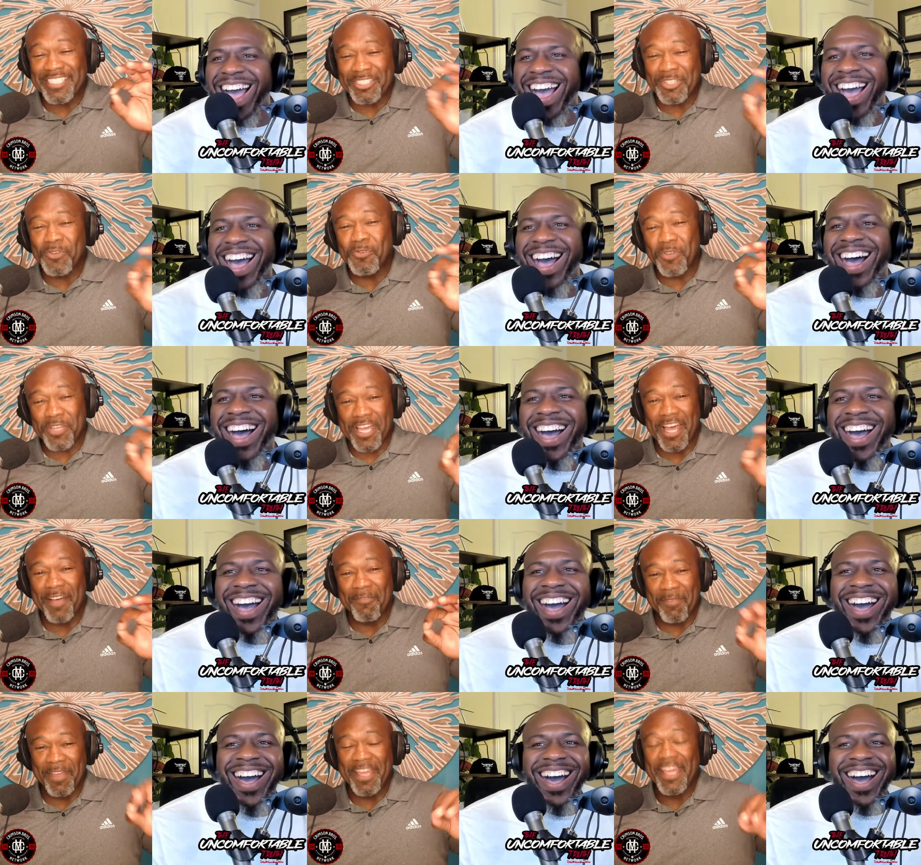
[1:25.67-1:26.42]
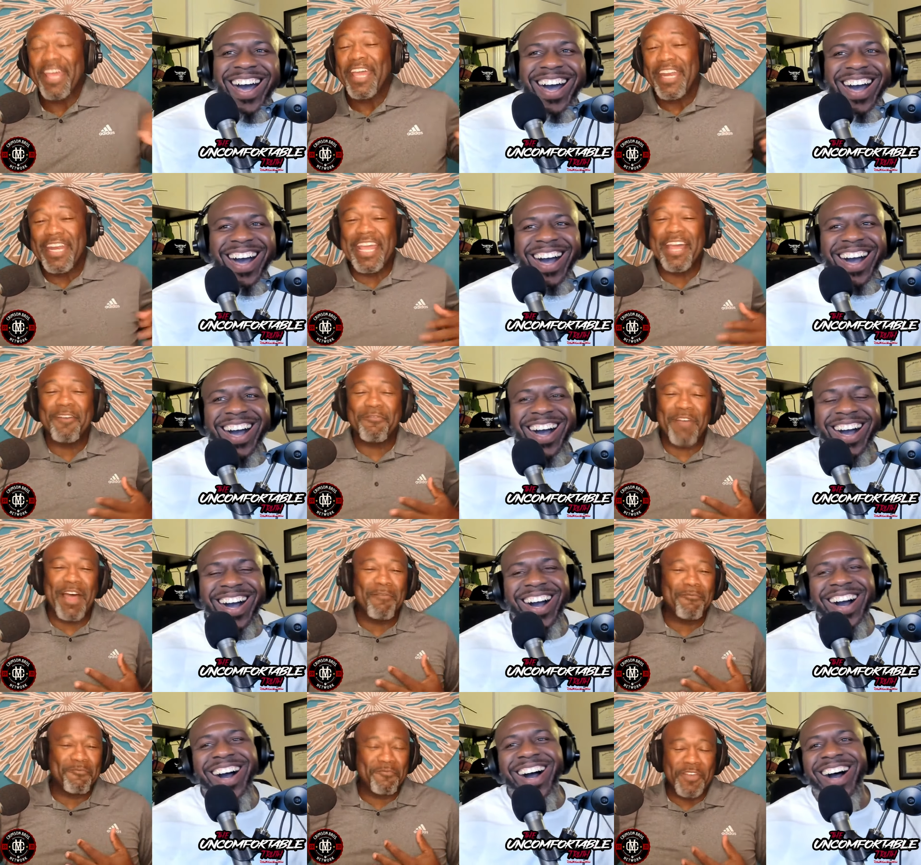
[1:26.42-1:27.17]
Speaker 1: suit coming Now, if
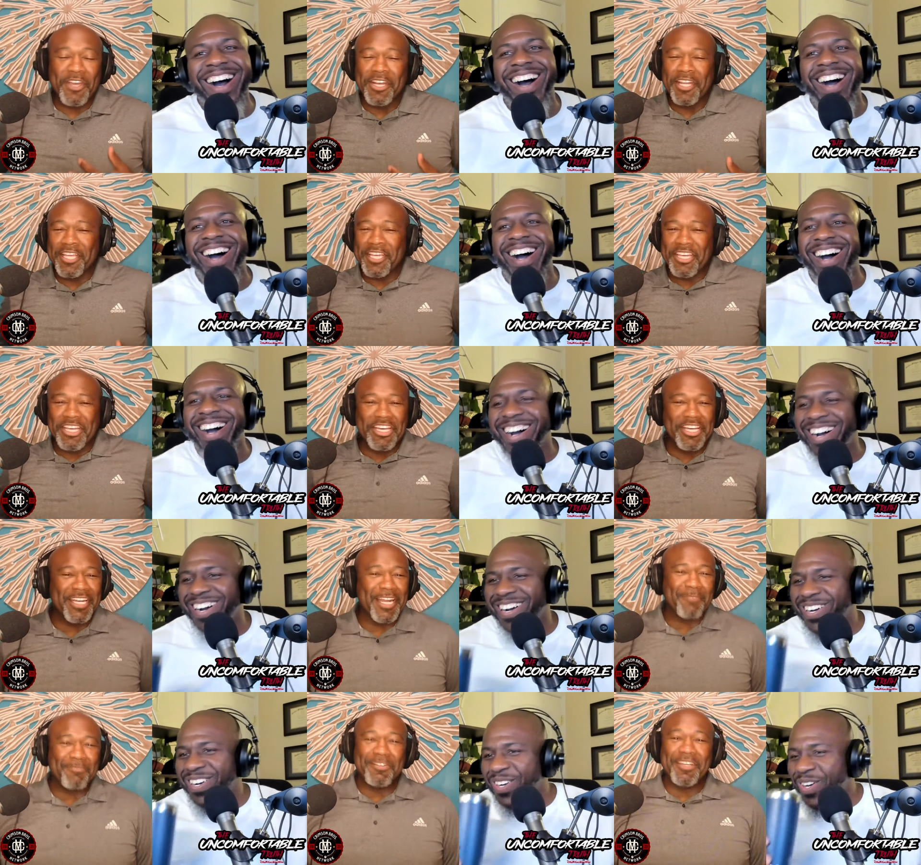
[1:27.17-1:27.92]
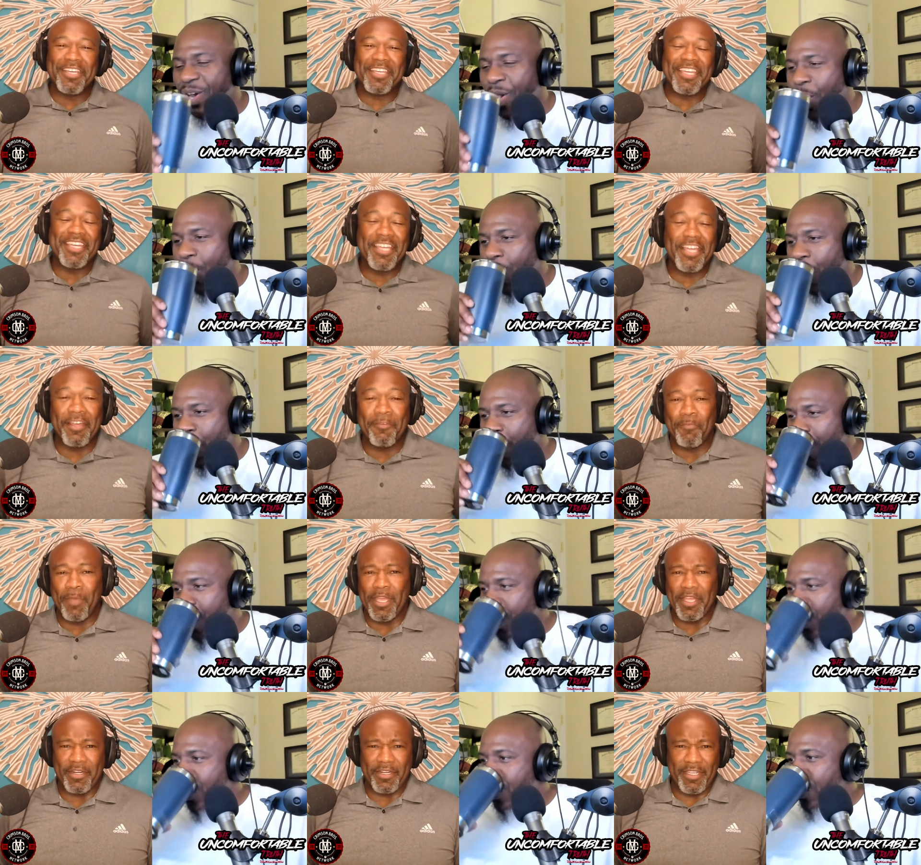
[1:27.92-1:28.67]
I'm uh-huh. feeling good, I'm looking, uh,
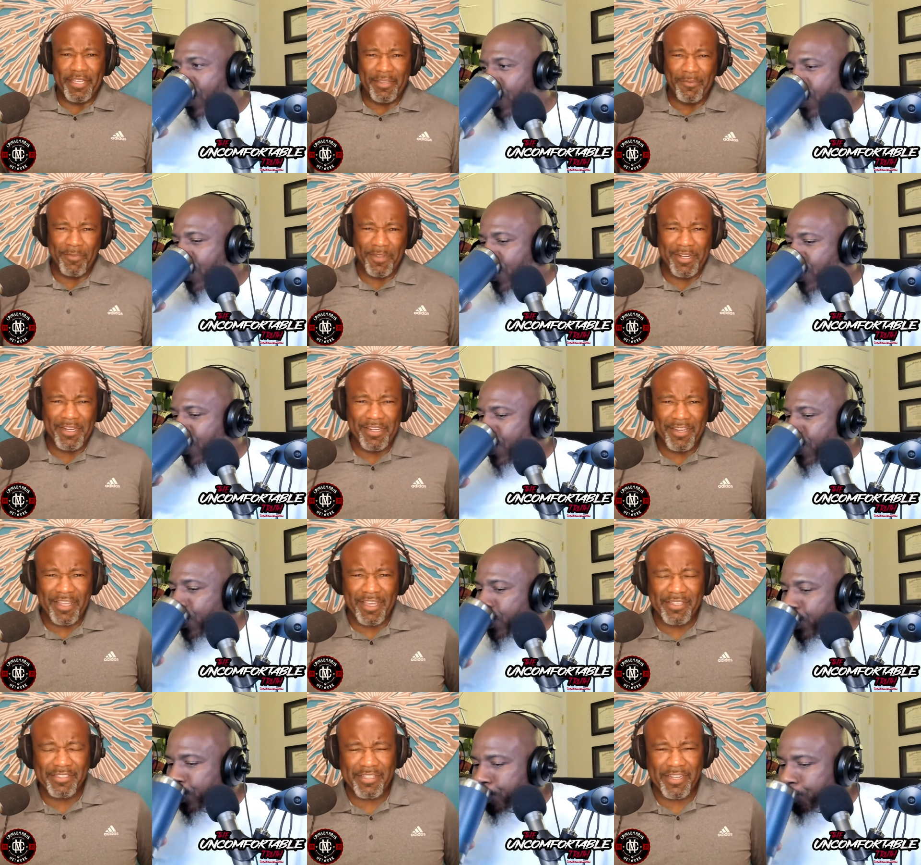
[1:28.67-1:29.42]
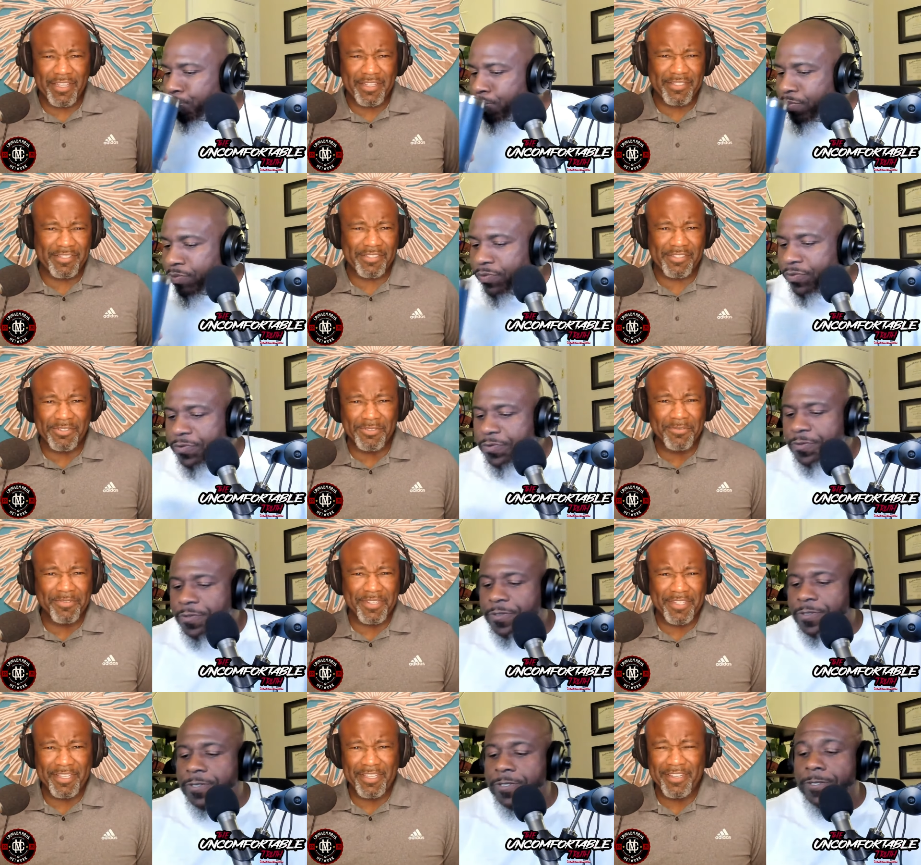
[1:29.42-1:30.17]
man, he really likes that
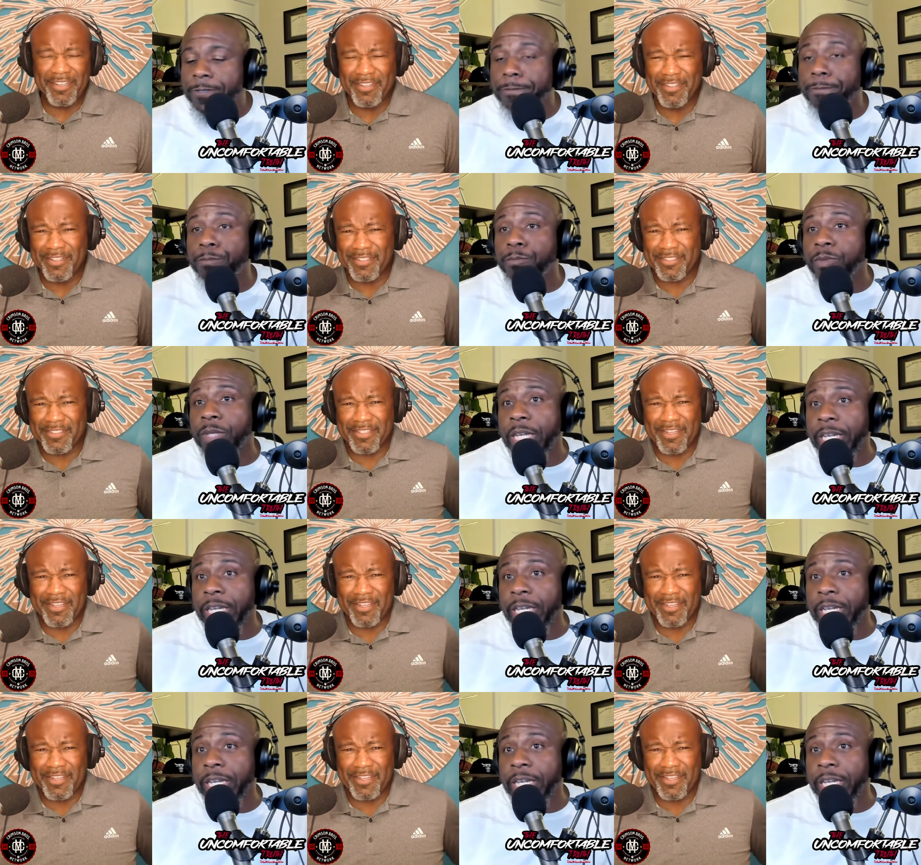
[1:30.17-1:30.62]
suit. He looks